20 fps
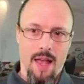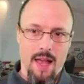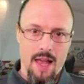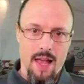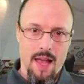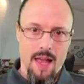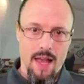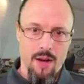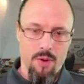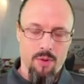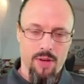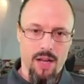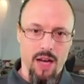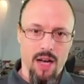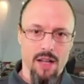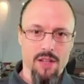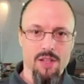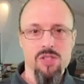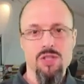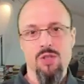in
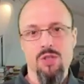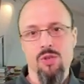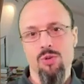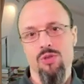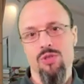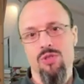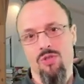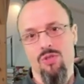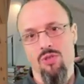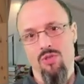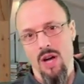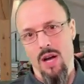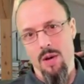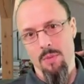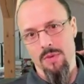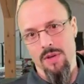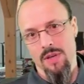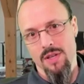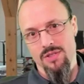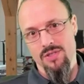regards to
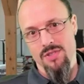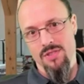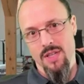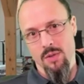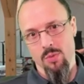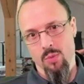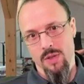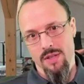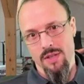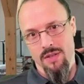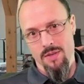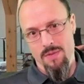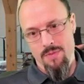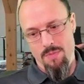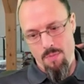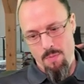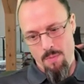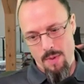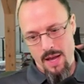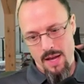Scrum is that we
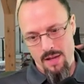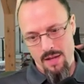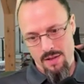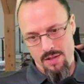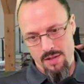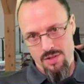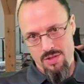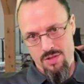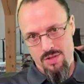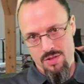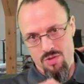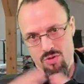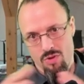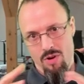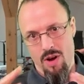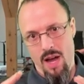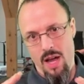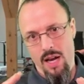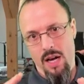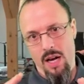make this
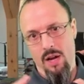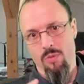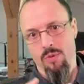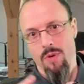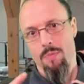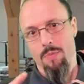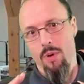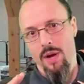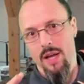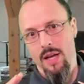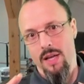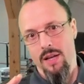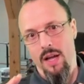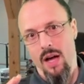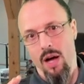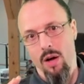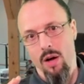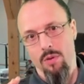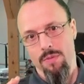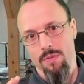triangle and we break it
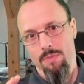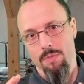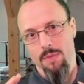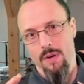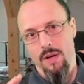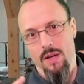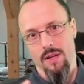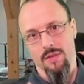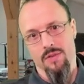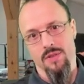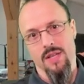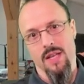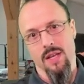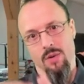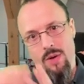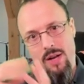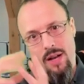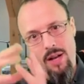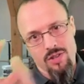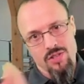out and say,
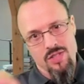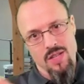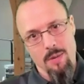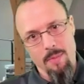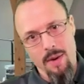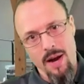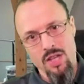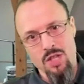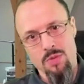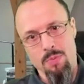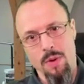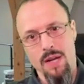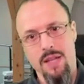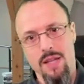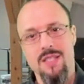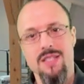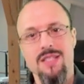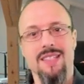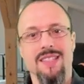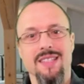well, there are some
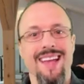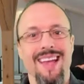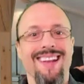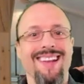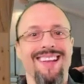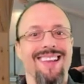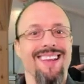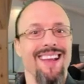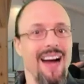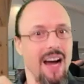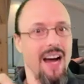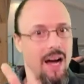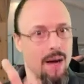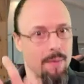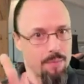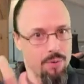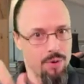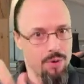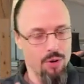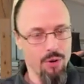aspects then are
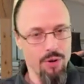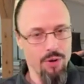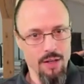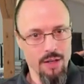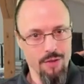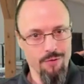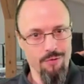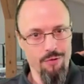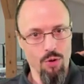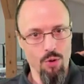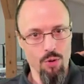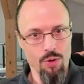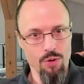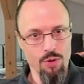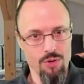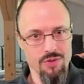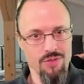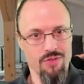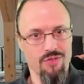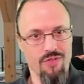product
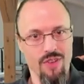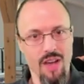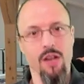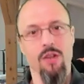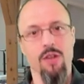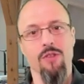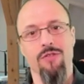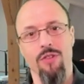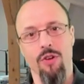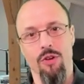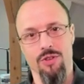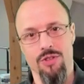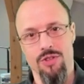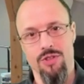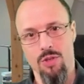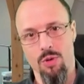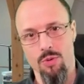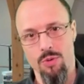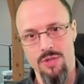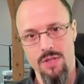focused, value
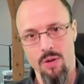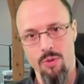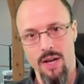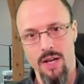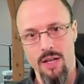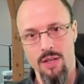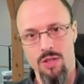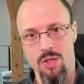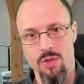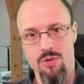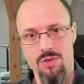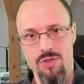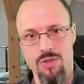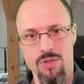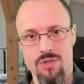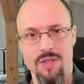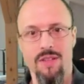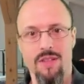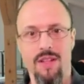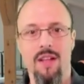focused towards our end
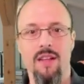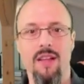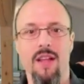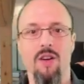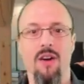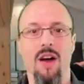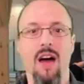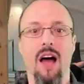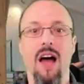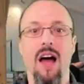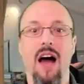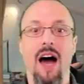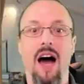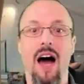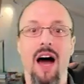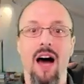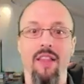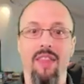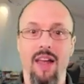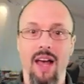users. And then there are
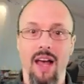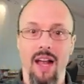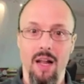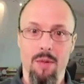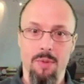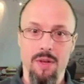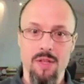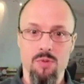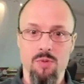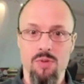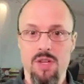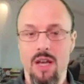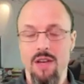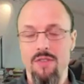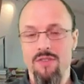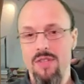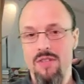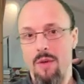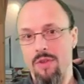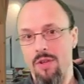other elements which
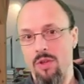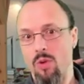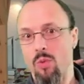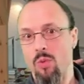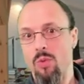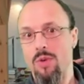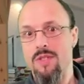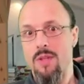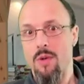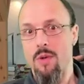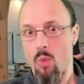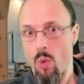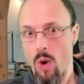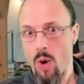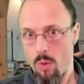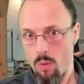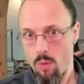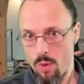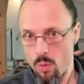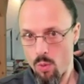have something to do with the
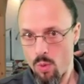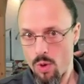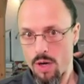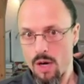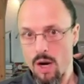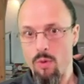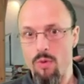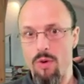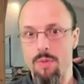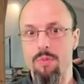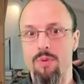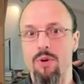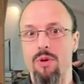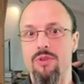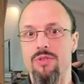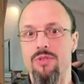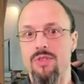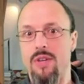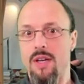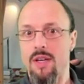way we work, our
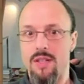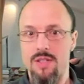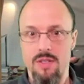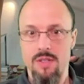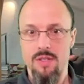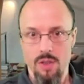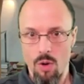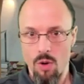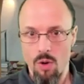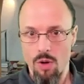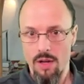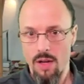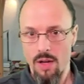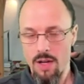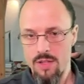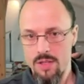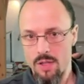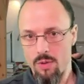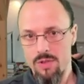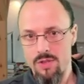process, and organize
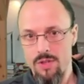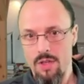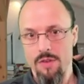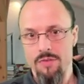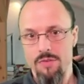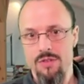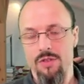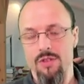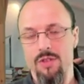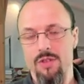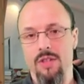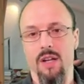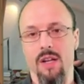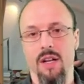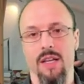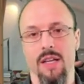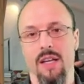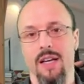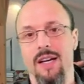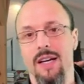ourselves internally.
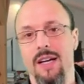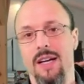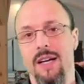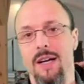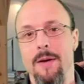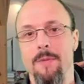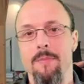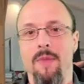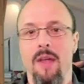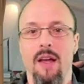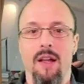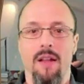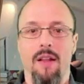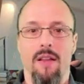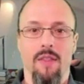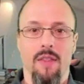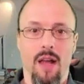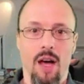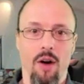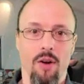
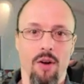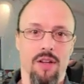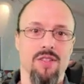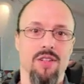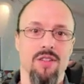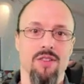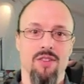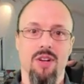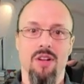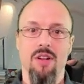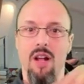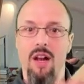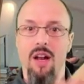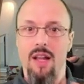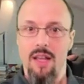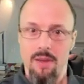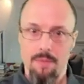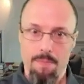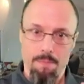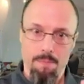Now, this
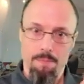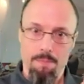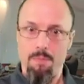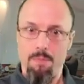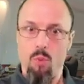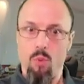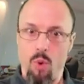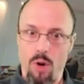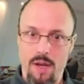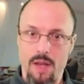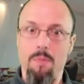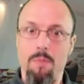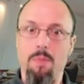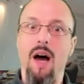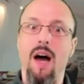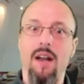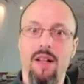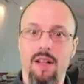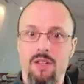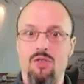internally working
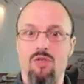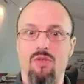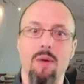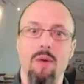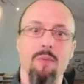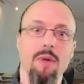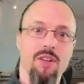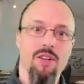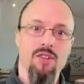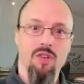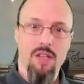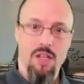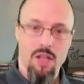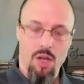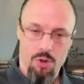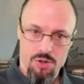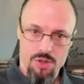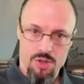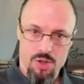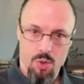part in Scrum actually
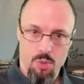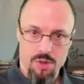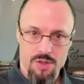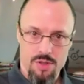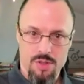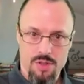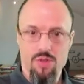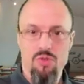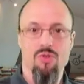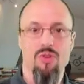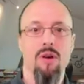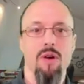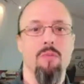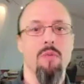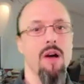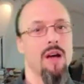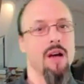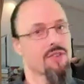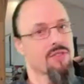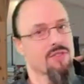goes towards the Scrum
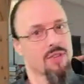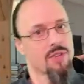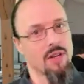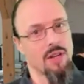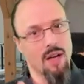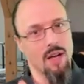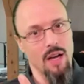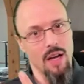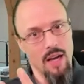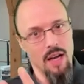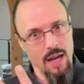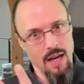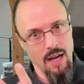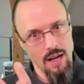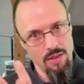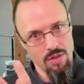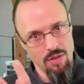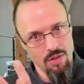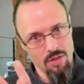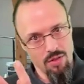Master,
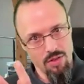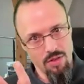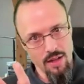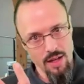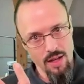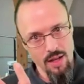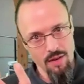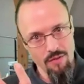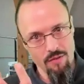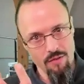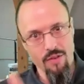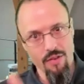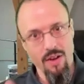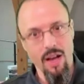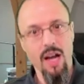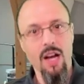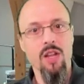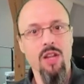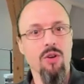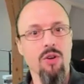and the
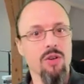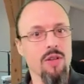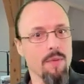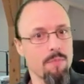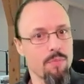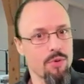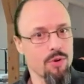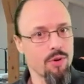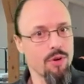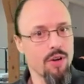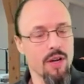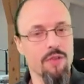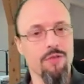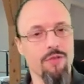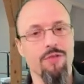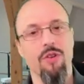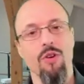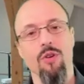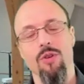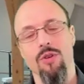value, the product
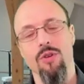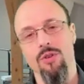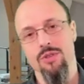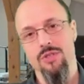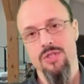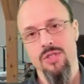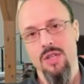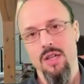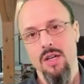focus